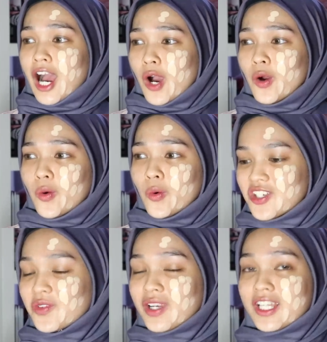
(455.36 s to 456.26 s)
how
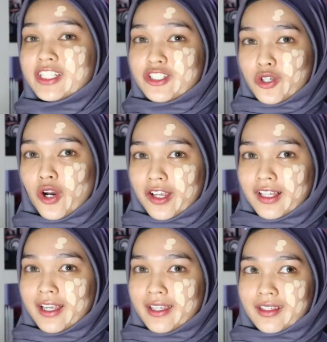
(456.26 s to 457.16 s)
she really adored
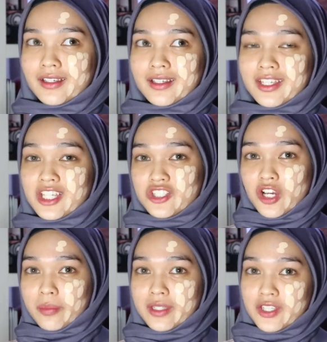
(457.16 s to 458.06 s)
like
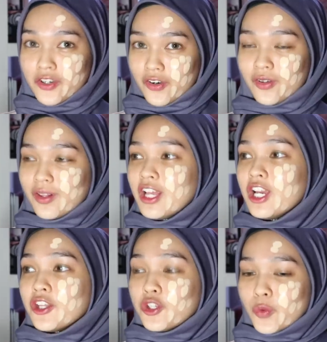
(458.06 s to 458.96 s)
hijabi girl
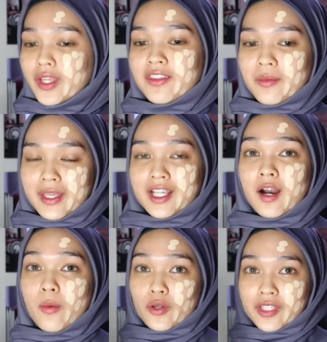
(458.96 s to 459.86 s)
doing the
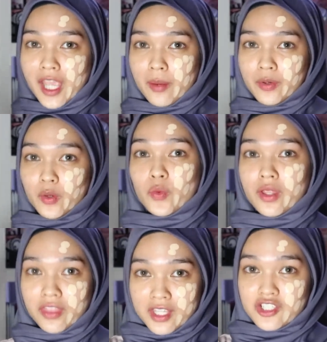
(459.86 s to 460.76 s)
makeup on camera
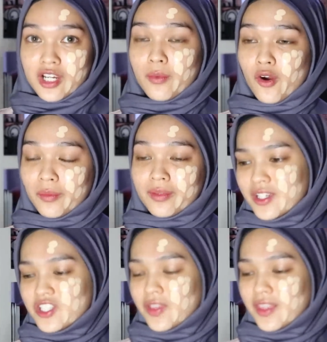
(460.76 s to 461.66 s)
with hijab on,
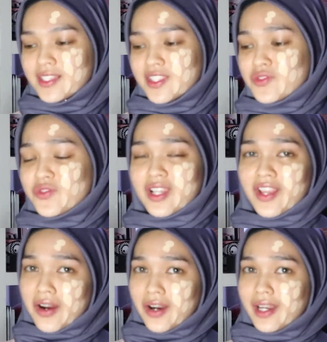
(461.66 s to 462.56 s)
because she thinks it's really
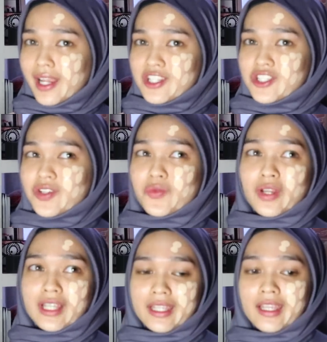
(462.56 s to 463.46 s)
hard and she
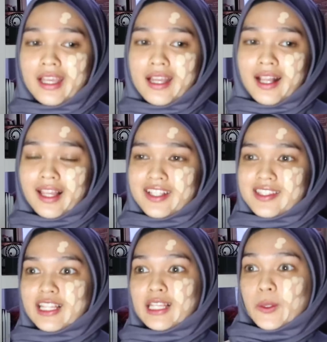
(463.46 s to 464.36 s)
really like
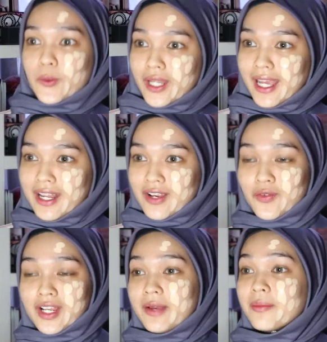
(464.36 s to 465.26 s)
salute and
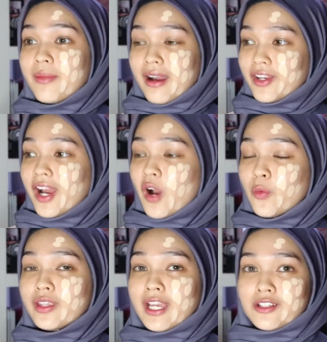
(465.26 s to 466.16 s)
really admire how
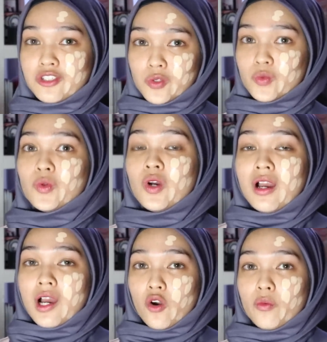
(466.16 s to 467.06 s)
we can do
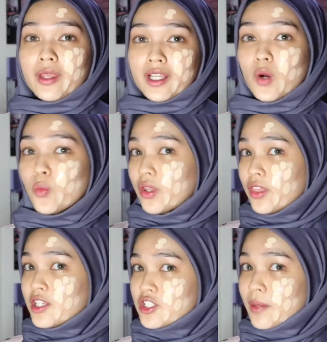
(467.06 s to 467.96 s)
our makeup with
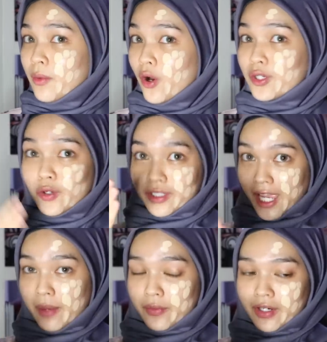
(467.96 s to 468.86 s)
hijab on
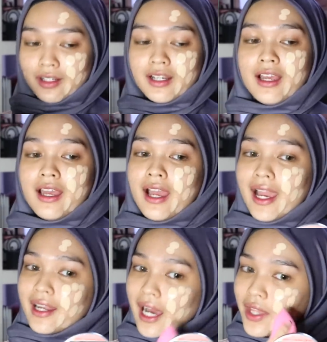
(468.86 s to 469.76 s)
camera.
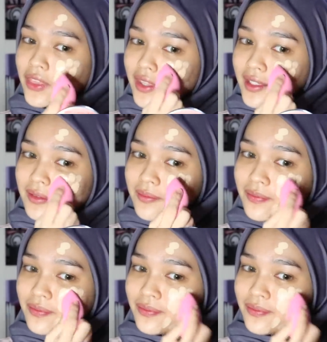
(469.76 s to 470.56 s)
And I think,